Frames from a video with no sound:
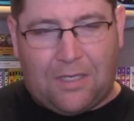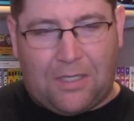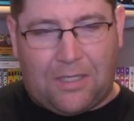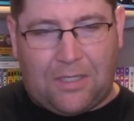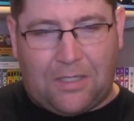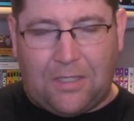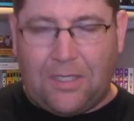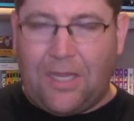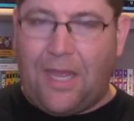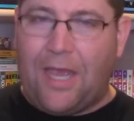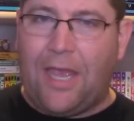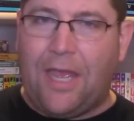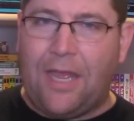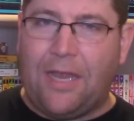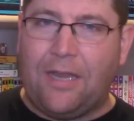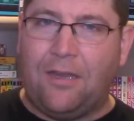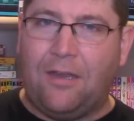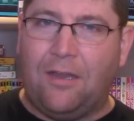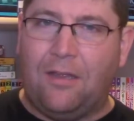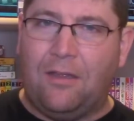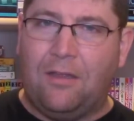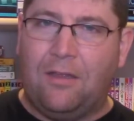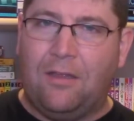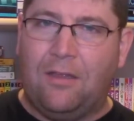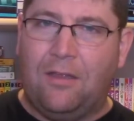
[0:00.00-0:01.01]

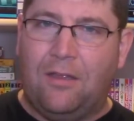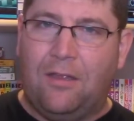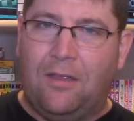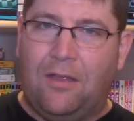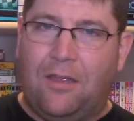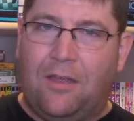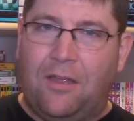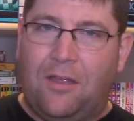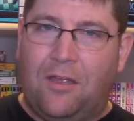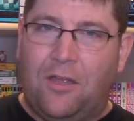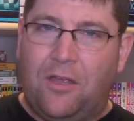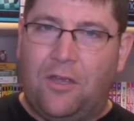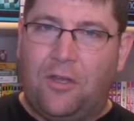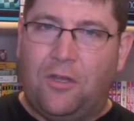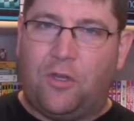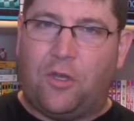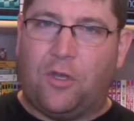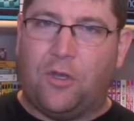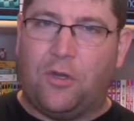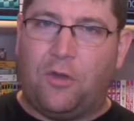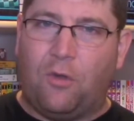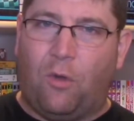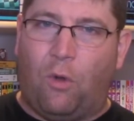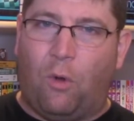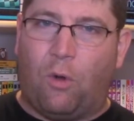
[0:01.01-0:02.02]
Glenn
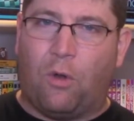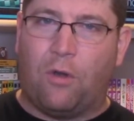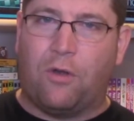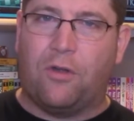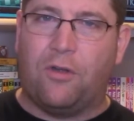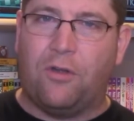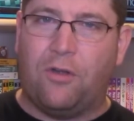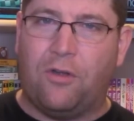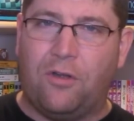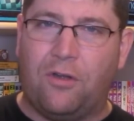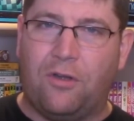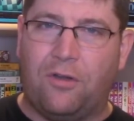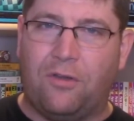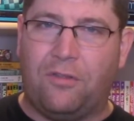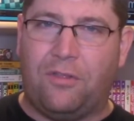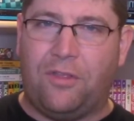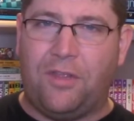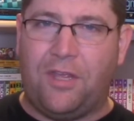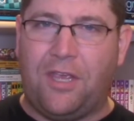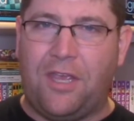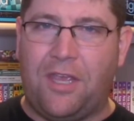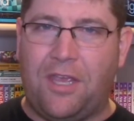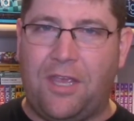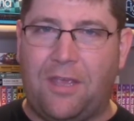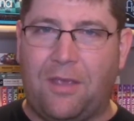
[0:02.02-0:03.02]
could order
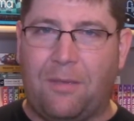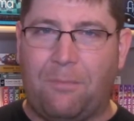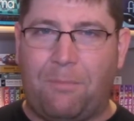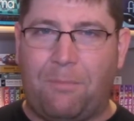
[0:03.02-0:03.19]
the